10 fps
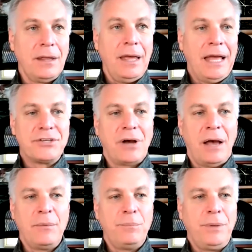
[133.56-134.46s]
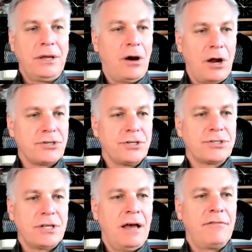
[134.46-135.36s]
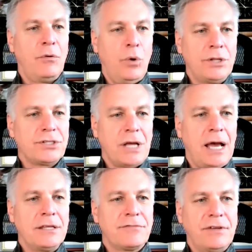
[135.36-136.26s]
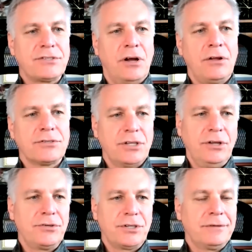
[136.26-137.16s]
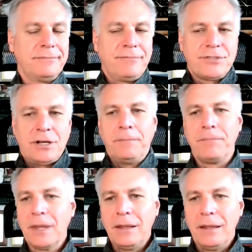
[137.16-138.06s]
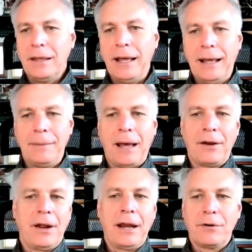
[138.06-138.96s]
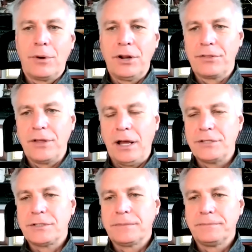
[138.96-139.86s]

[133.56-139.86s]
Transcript: And so I would be cautious of a one size fits all solution. So I don't know, Aaron, what are your thoughts?